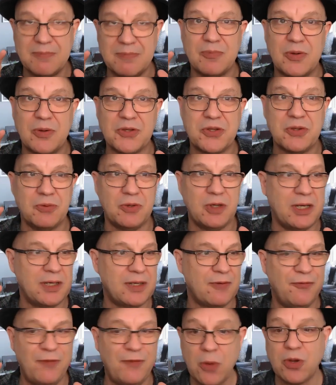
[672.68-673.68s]
what's the
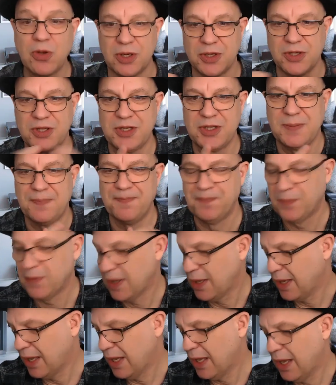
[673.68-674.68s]
word? Focus.
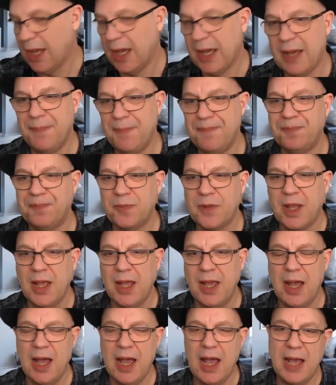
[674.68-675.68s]

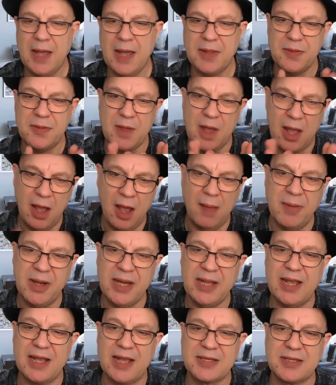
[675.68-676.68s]

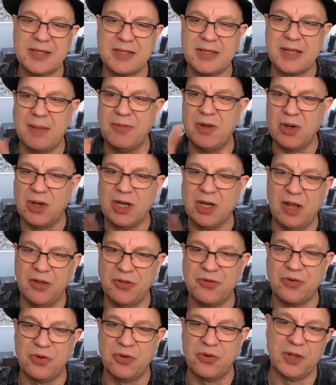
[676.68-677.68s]
Harmony gets. So I'm not going to go
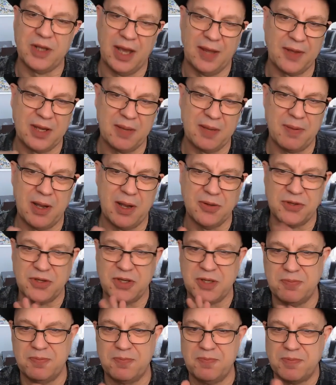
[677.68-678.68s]
through all the other
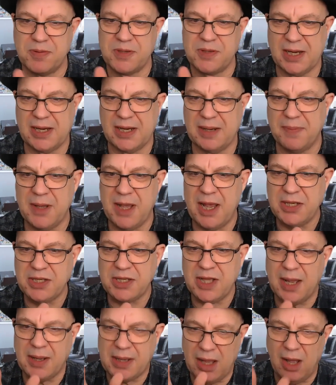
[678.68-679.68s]
composers particularly, but as
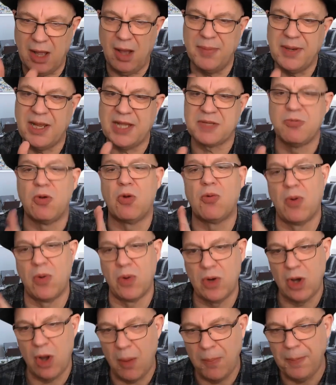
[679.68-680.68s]
harmony gets more and
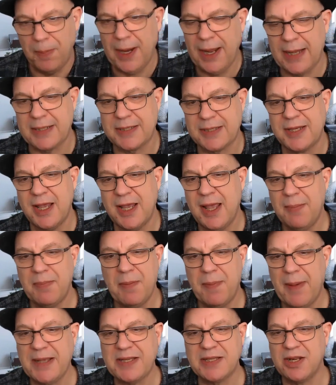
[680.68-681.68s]
more complex.
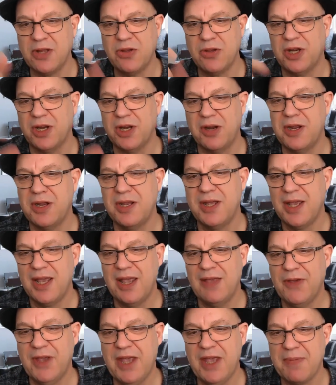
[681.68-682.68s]
But basically, you can only,
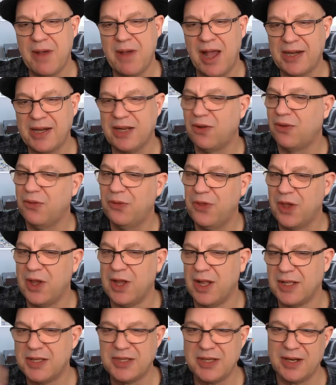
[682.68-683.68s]
if you keep adding on
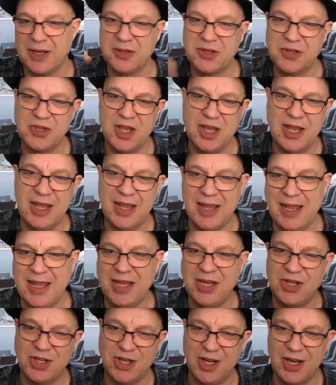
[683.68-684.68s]
thirds, C,
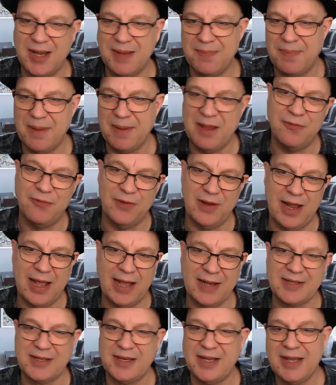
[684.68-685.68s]
E, G, B
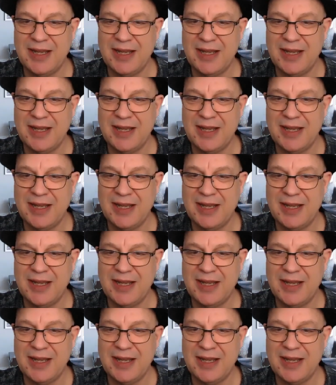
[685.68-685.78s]
flat,